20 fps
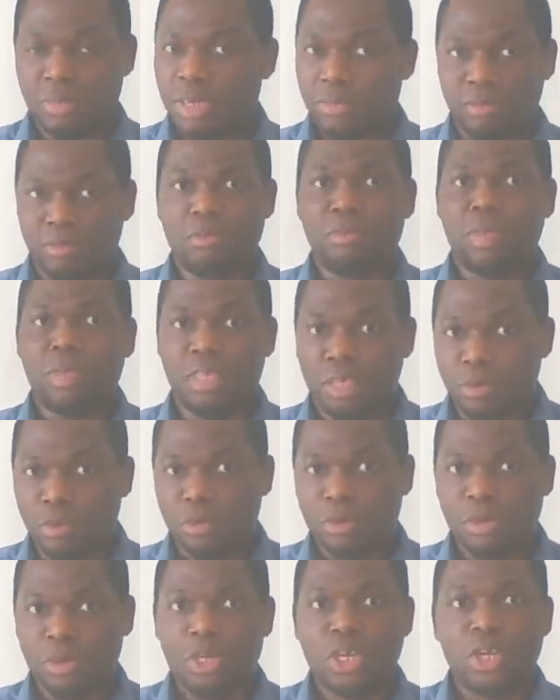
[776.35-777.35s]
Believe me,
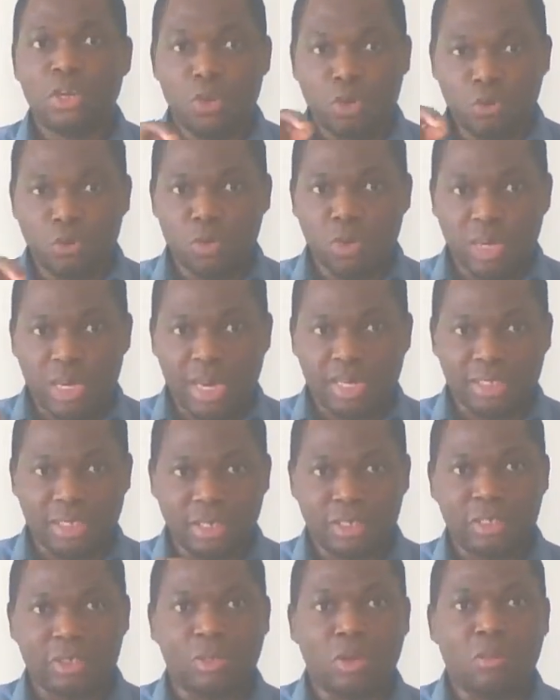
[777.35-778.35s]
Igbo. You will
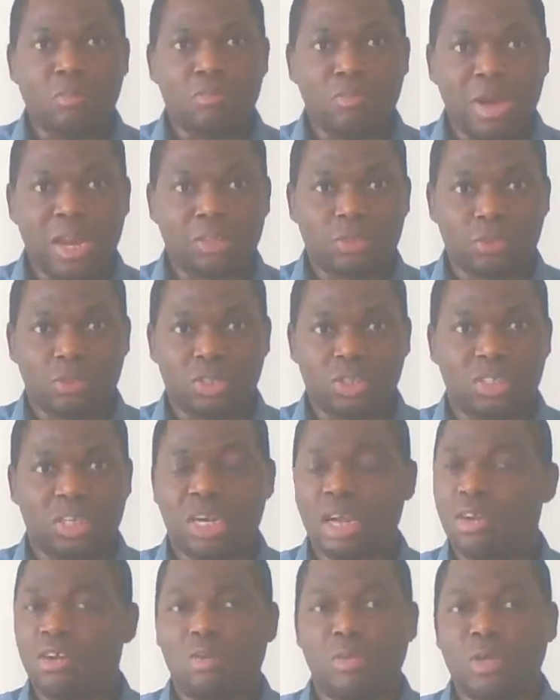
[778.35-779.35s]
get a return back to
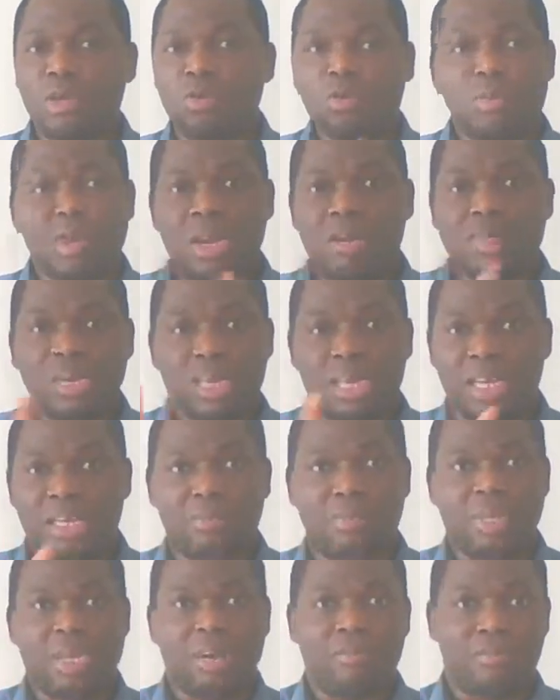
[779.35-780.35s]
regional government. You will never
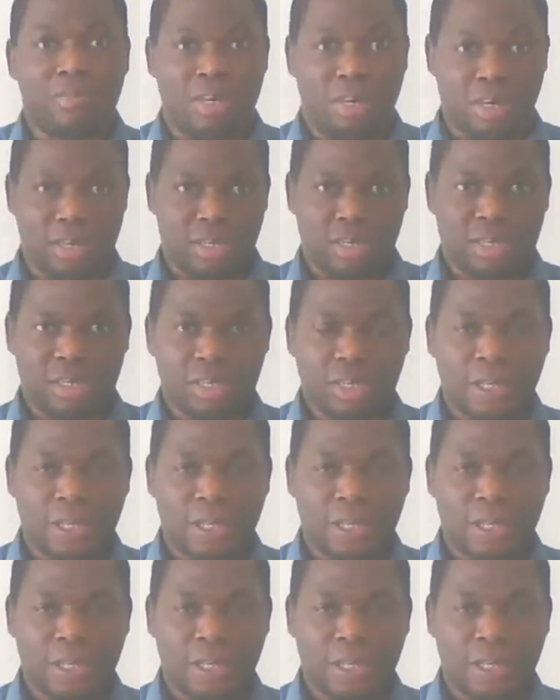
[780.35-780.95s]
get Biafra